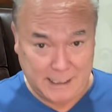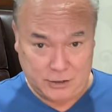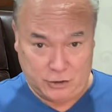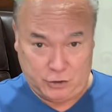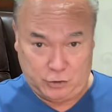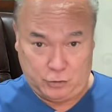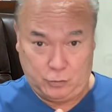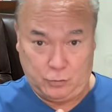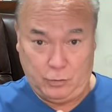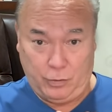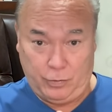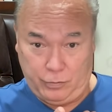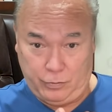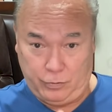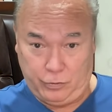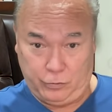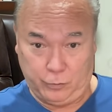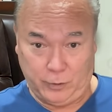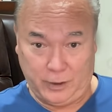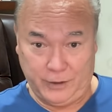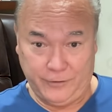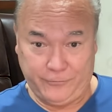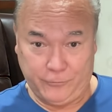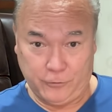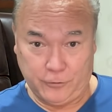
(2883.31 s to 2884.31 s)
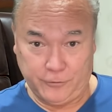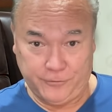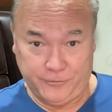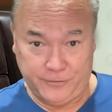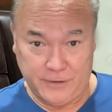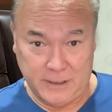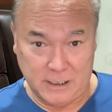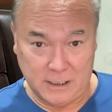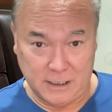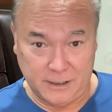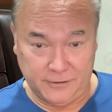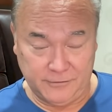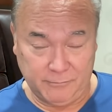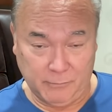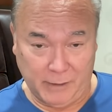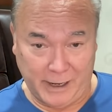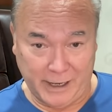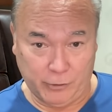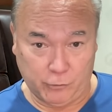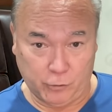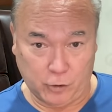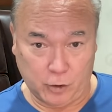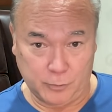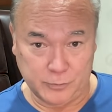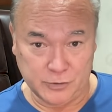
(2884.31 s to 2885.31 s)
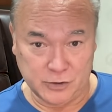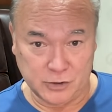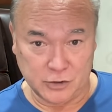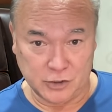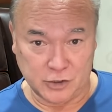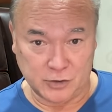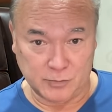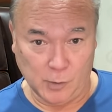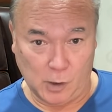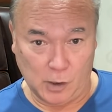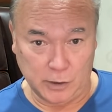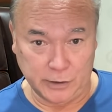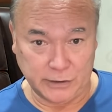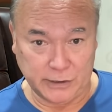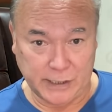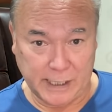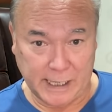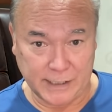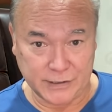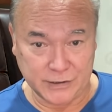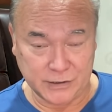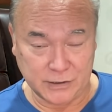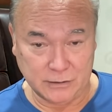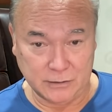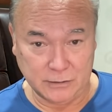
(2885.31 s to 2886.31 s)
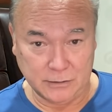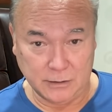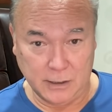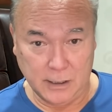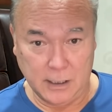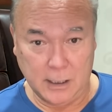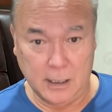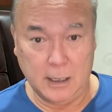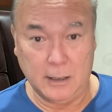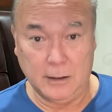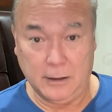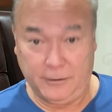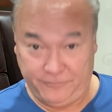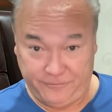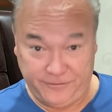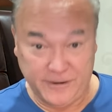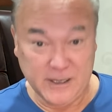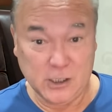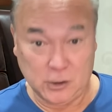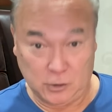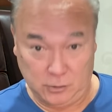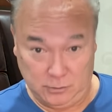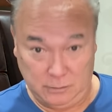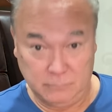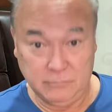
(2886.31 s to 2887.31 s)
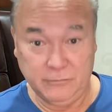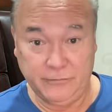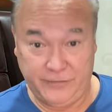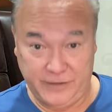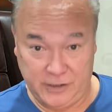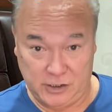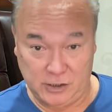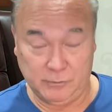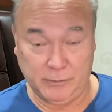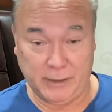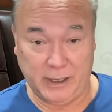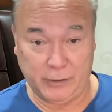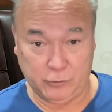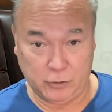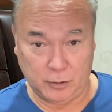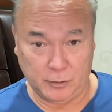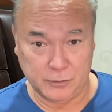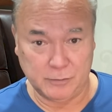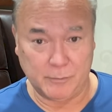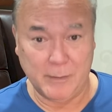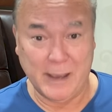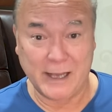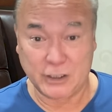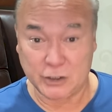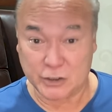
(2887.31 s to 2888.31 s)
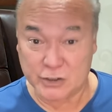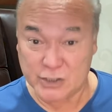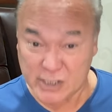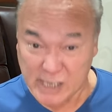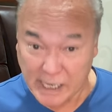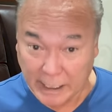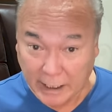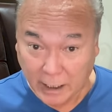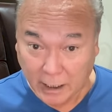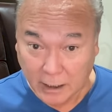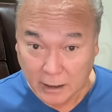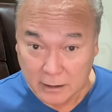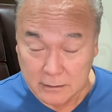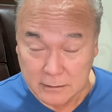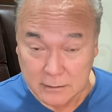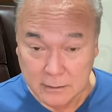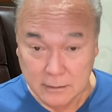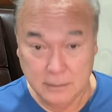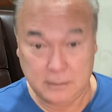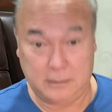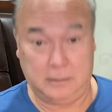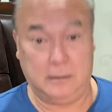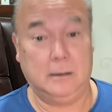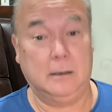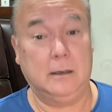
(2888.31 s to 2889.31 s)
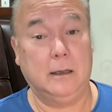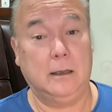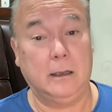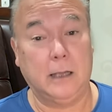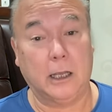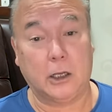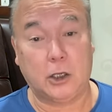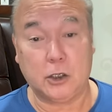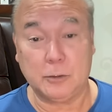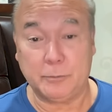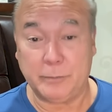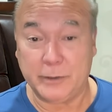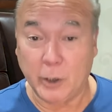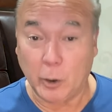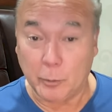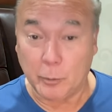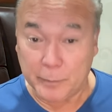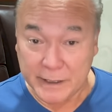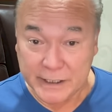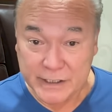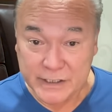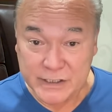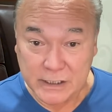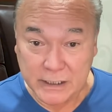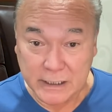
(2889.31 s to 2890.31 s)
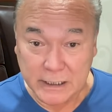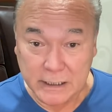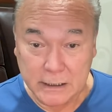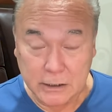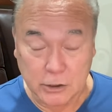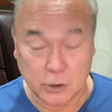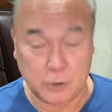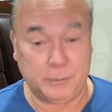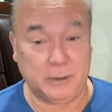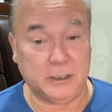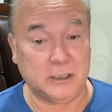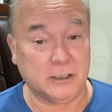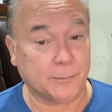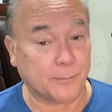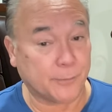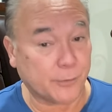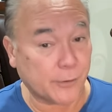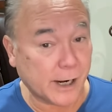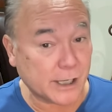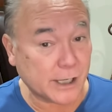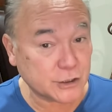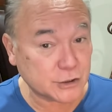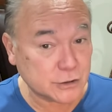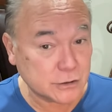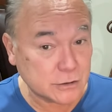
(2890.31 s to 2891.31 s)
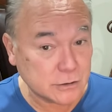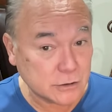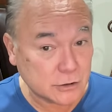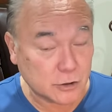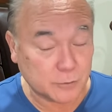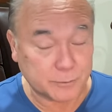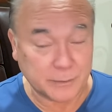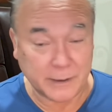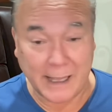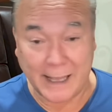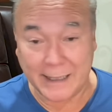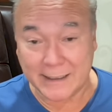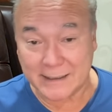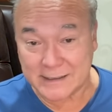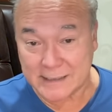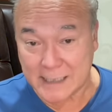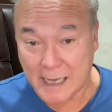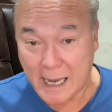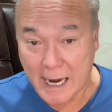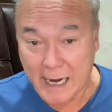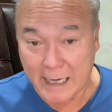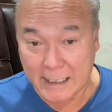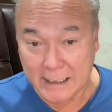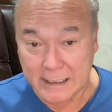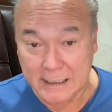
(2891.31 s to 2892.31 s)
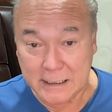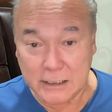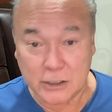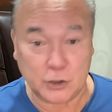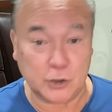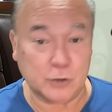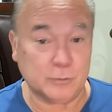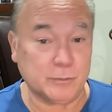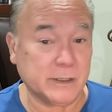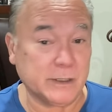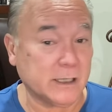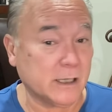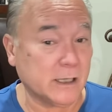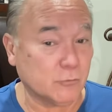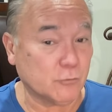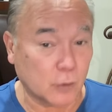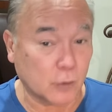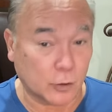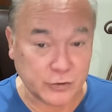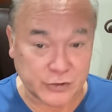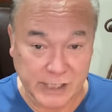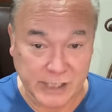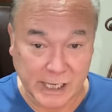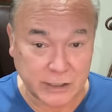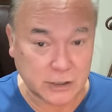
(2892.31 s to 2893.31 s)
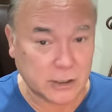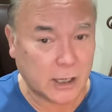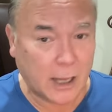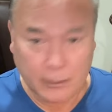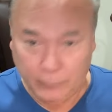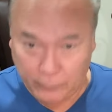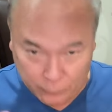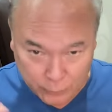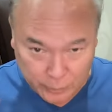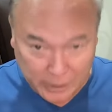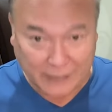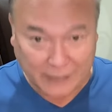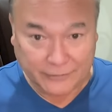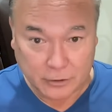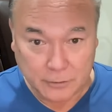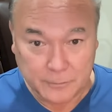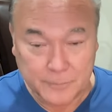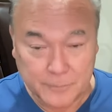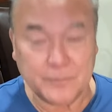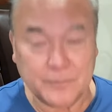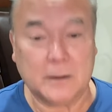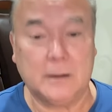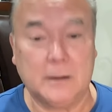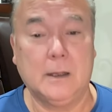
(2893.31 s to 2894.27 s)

That is 24 feet of microbes in the small intestine, fecal microbes. It makes you sick. It could be obesity, it could be depression, it could be anxiety, it could be rosacea, whatever.